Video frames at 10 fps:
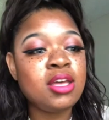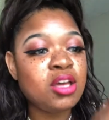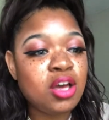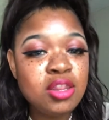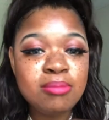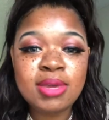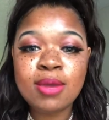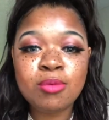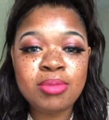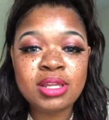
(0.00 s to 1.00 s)
Other men
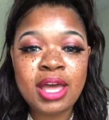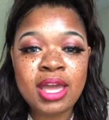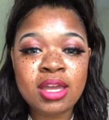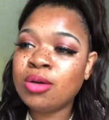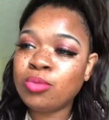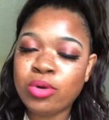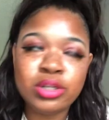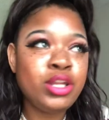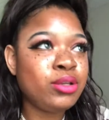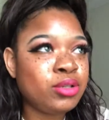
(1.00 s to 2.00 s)
will be like, well,
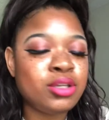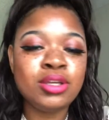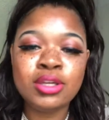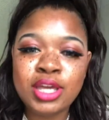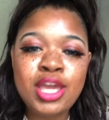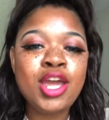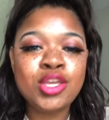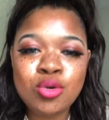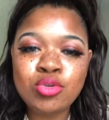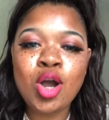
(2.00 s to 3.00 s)
look, here
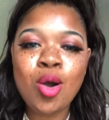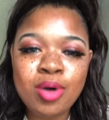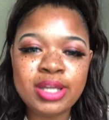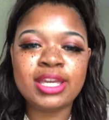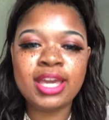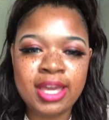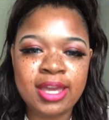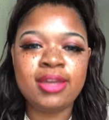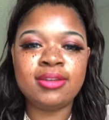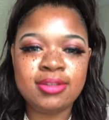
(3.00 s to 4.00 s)
you go again.